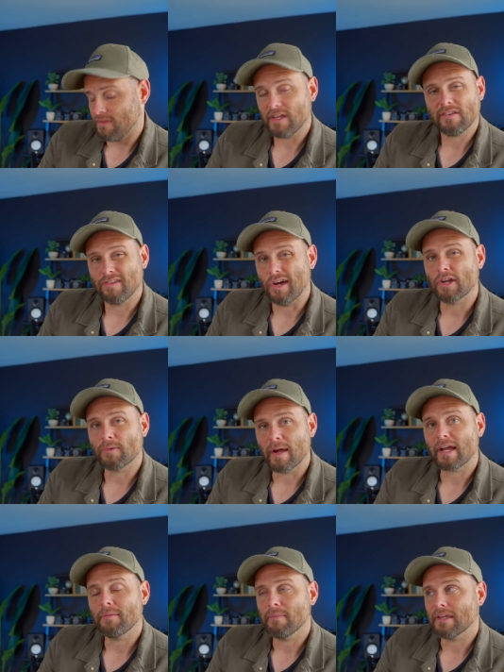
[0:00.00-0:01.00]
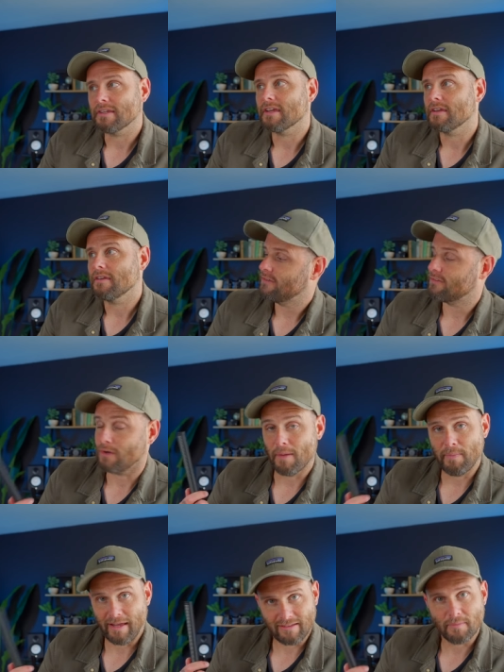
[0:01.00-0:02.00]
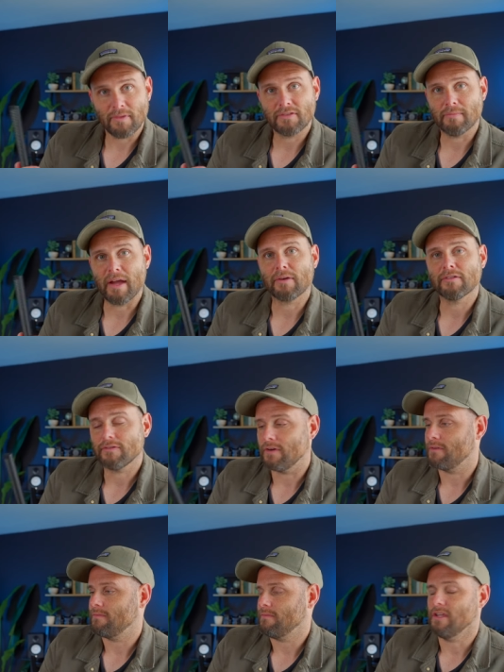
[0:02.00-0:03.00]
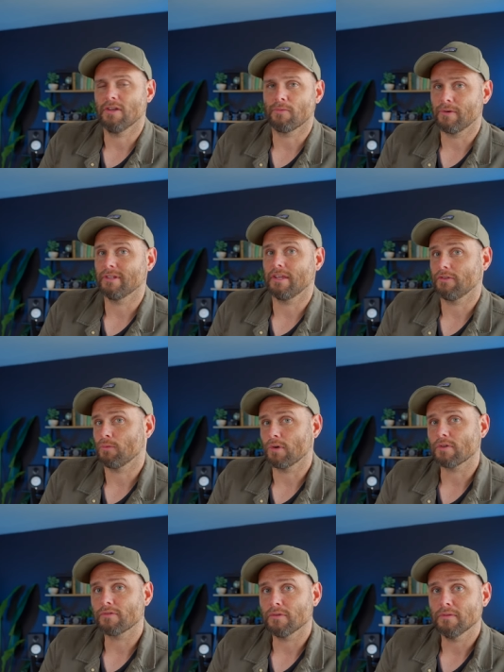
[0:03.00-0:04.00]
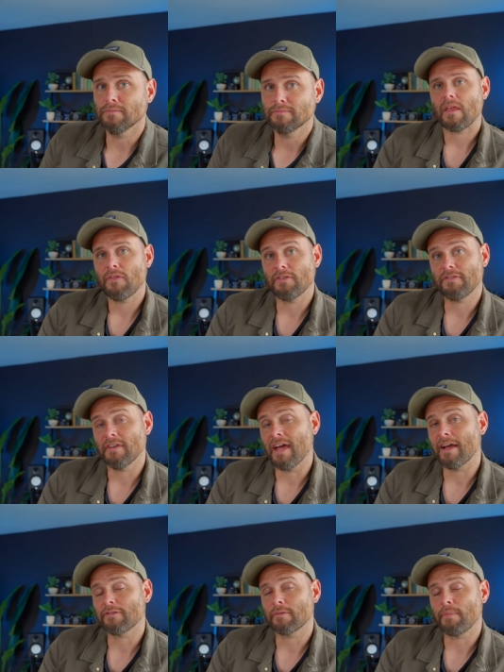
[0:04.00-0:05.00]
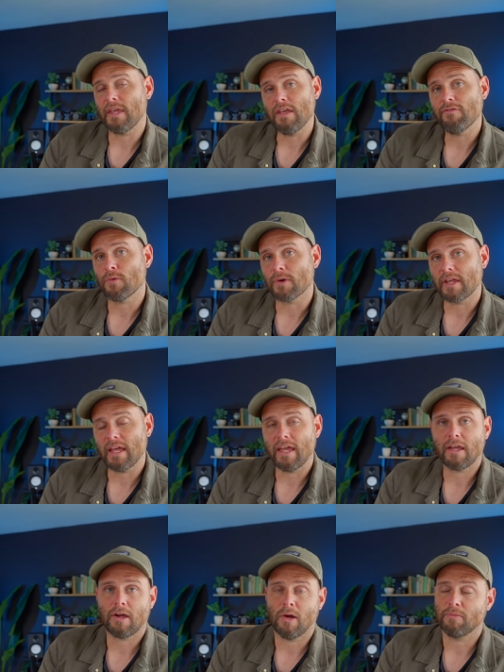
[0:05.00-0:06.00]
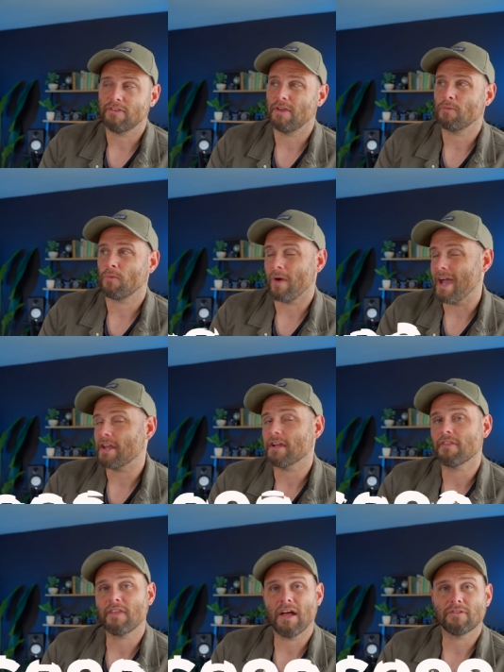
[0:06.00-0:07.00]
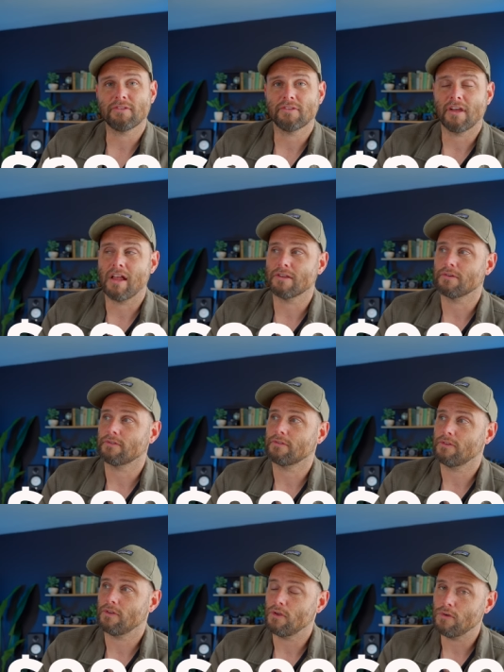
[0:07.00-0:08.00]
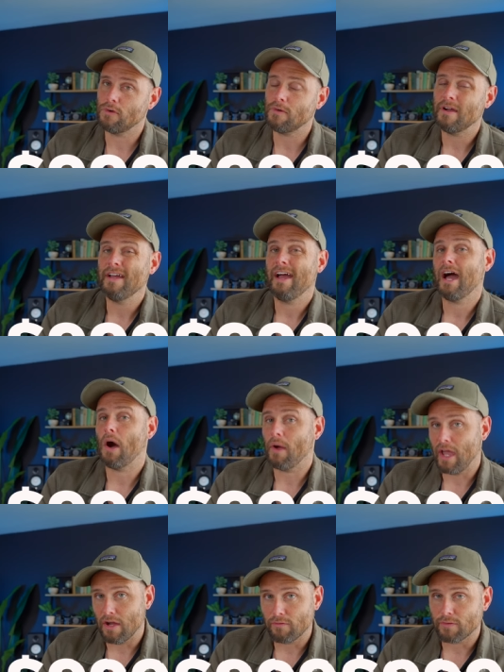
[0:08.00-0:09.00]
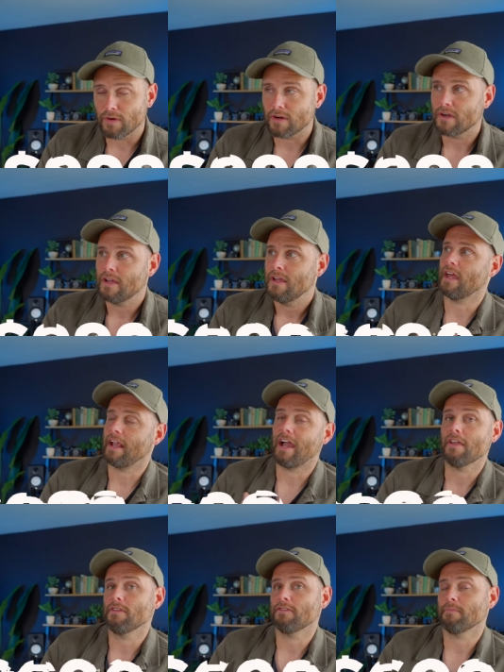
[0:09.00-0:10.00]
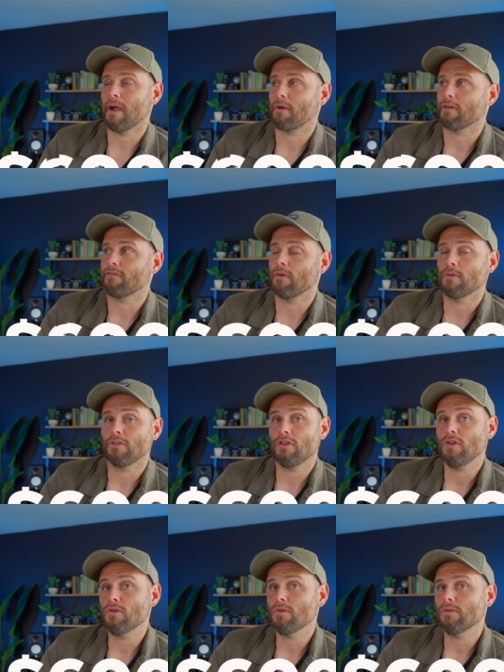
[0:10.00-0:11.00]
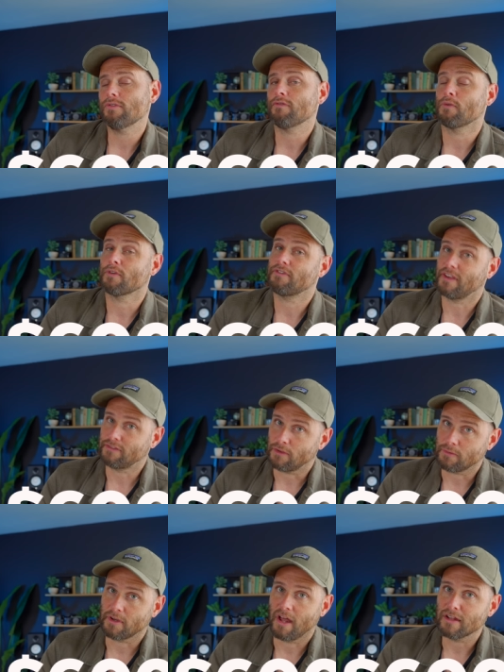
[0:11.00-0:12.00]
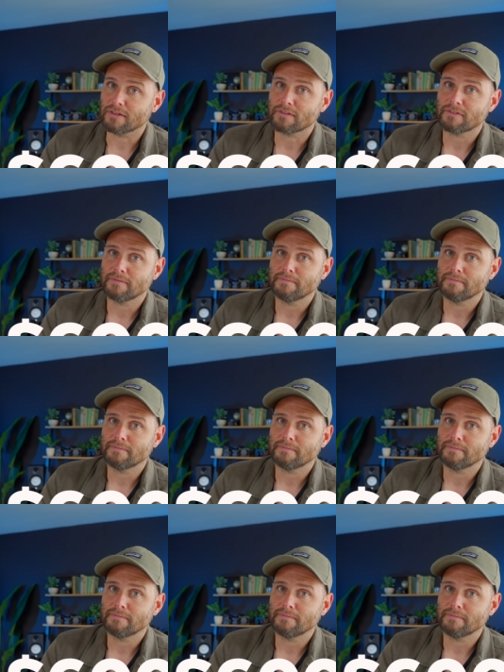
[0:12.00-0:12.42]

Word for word: that Dunna recommended, so I picked up this microphone, and it really is wonderful. The Sennheiser P forty-eight comes in right at one thousand dollars new. However, I got this microphone used for six hundred dollars,